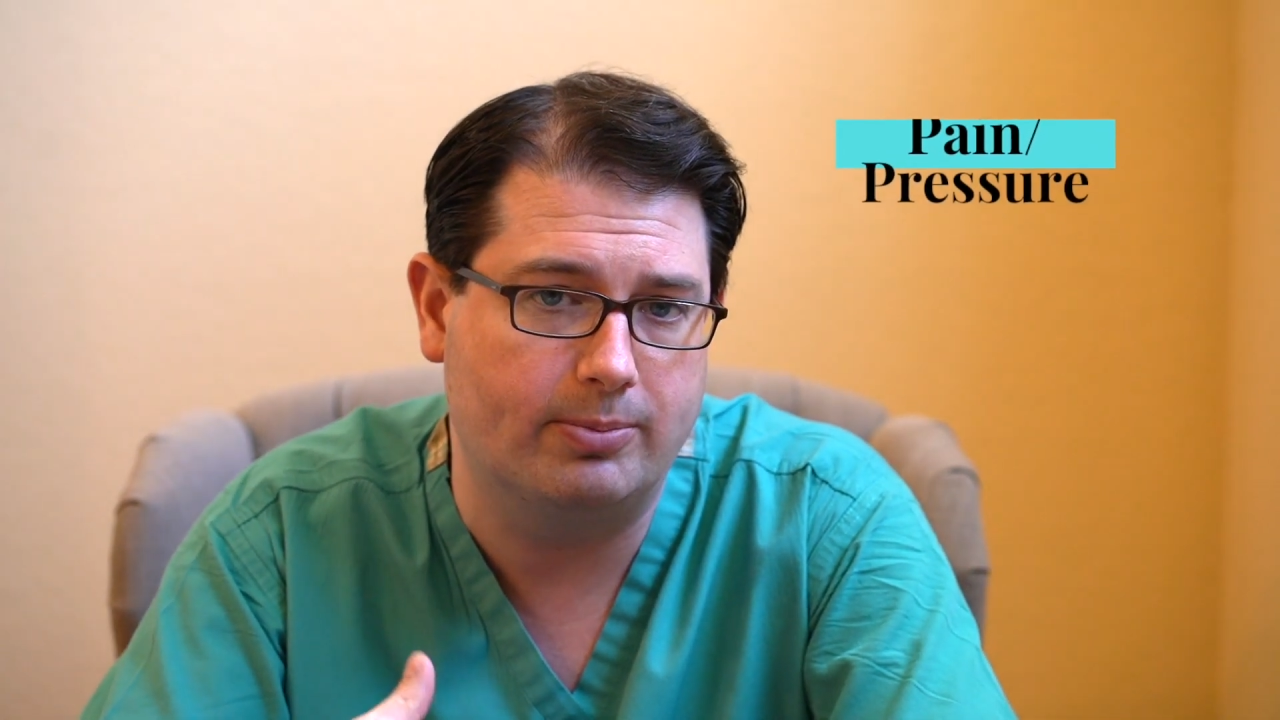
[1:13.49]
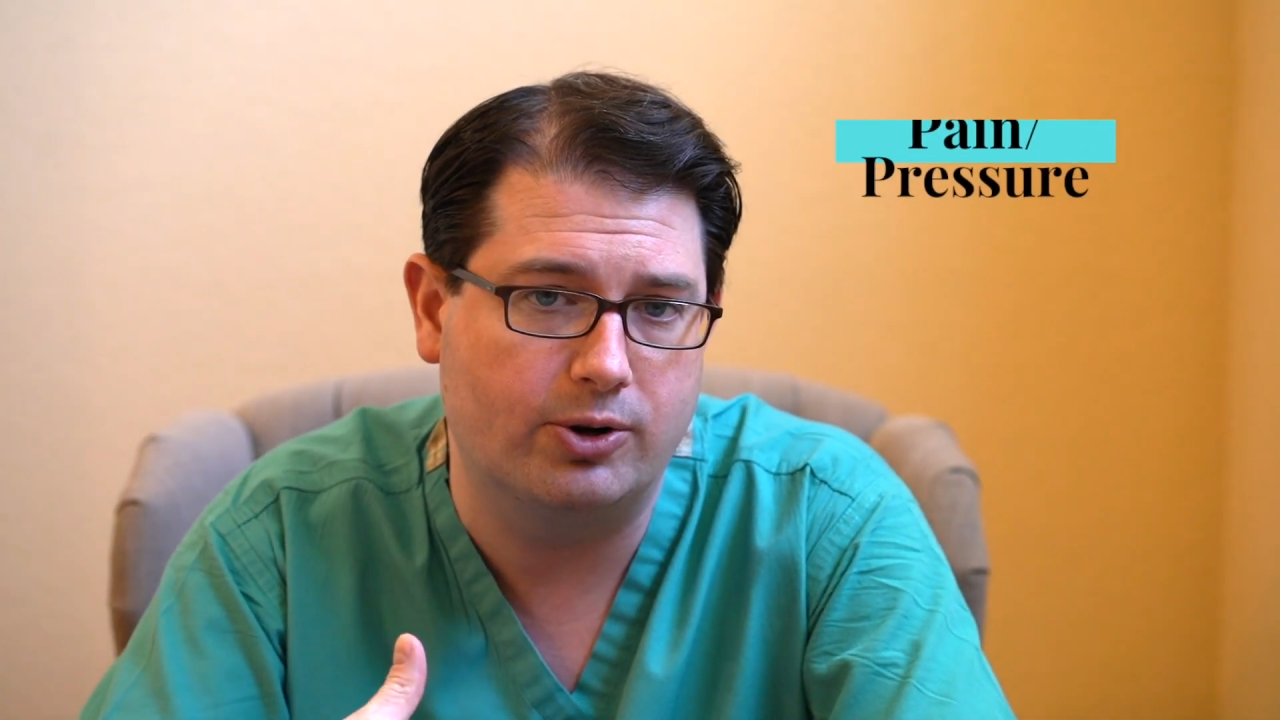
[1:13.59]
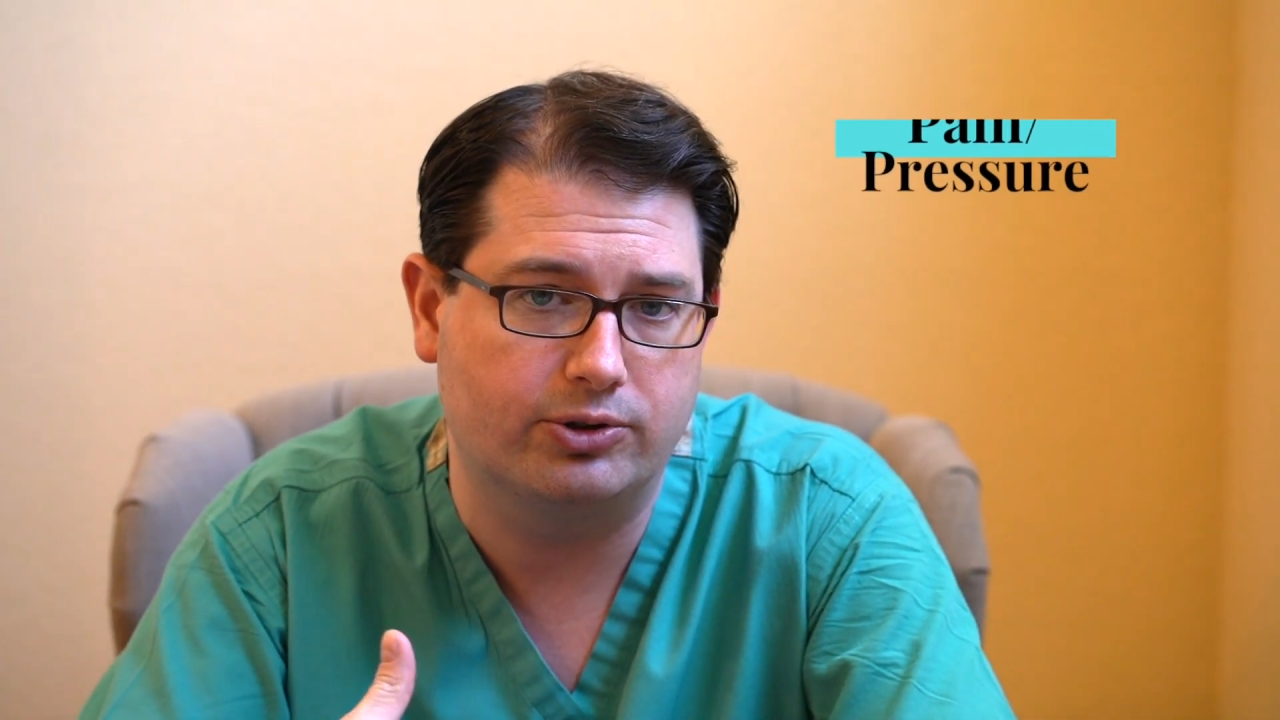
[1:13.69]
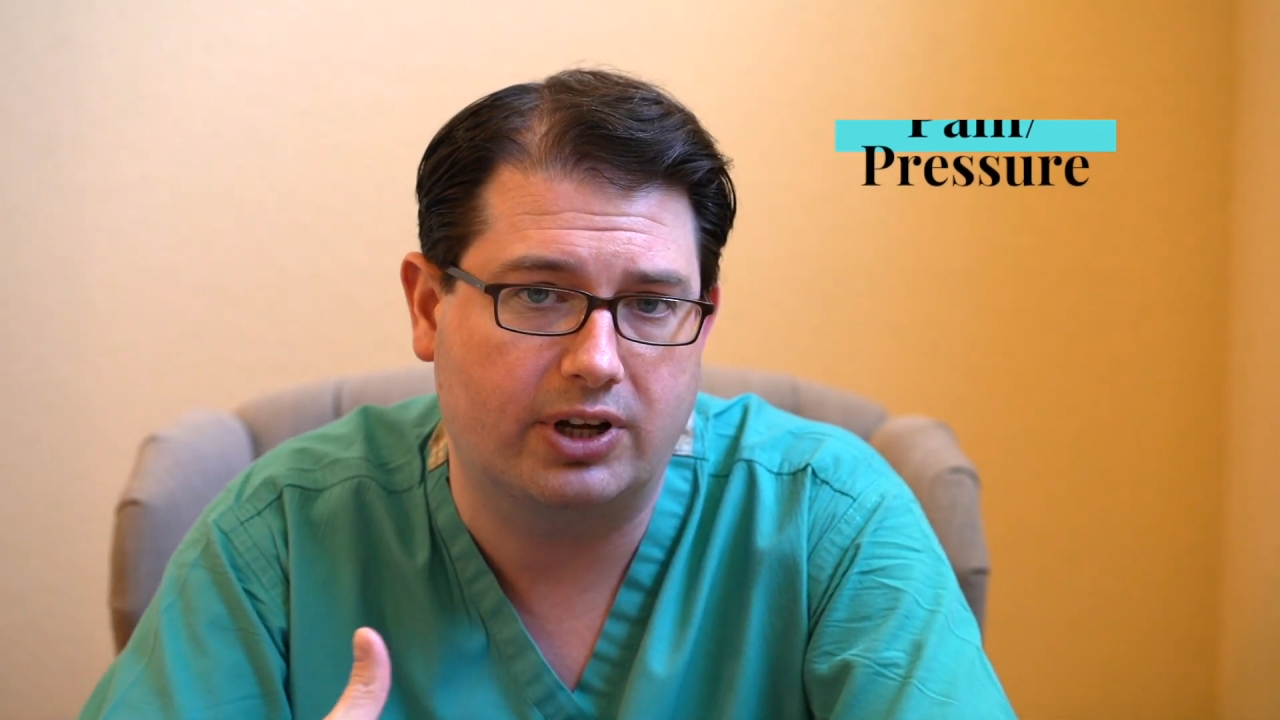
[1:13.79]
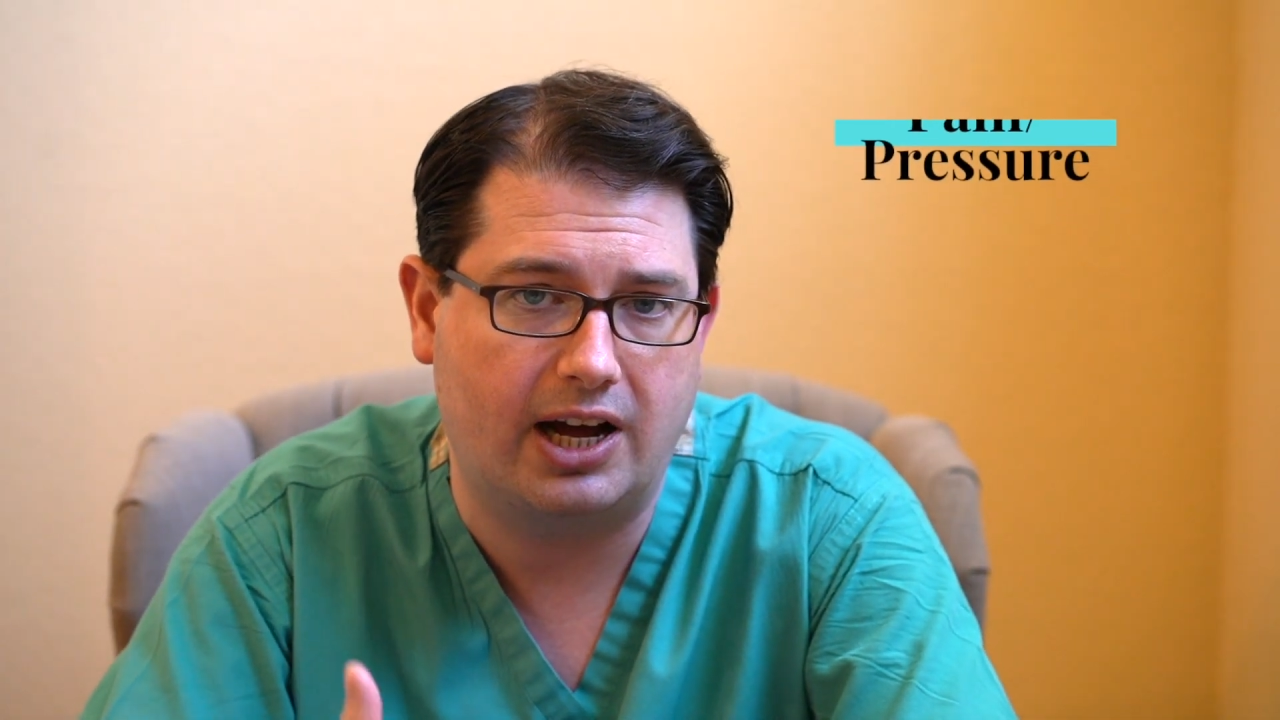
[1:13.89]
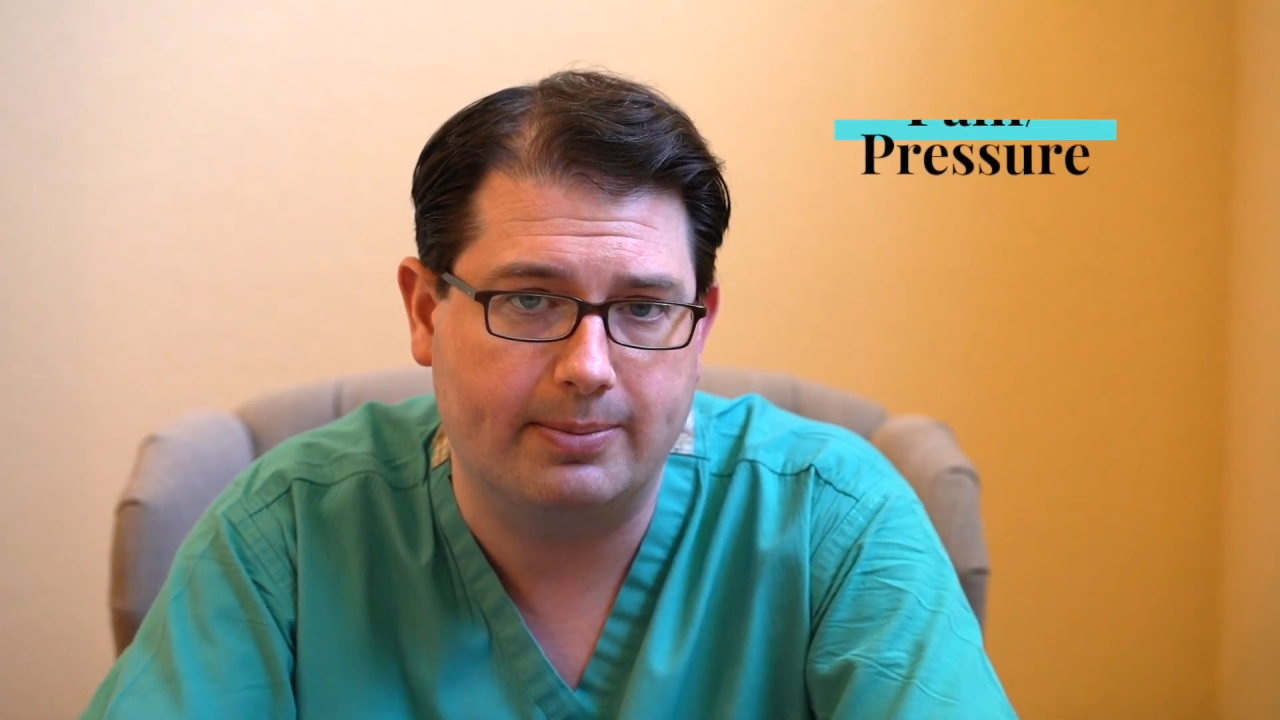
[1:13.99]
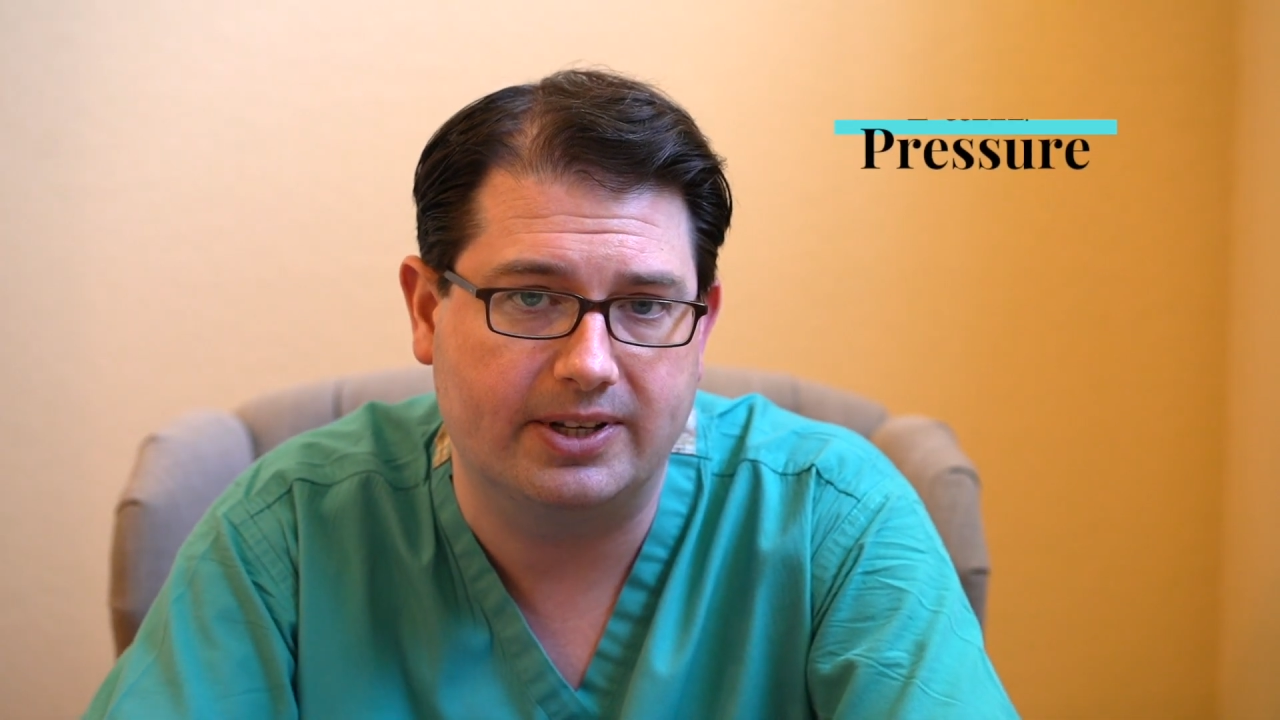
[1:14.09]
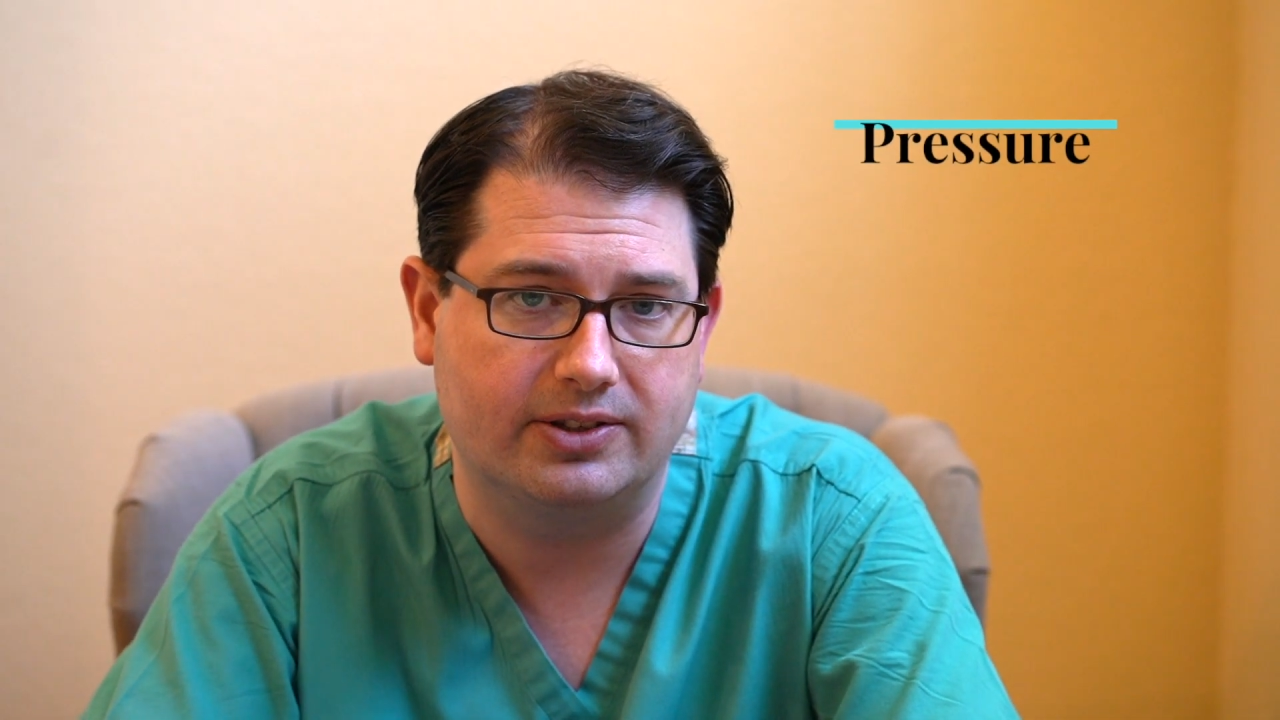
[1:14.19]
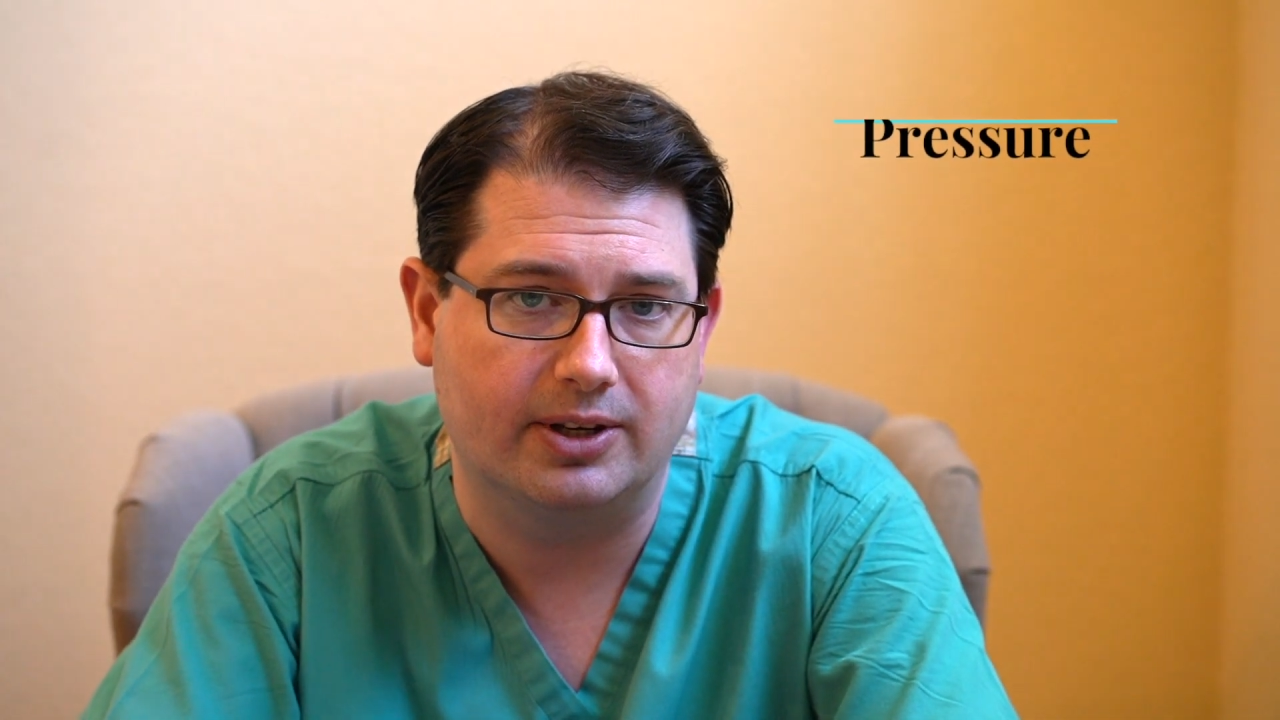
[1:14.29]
most common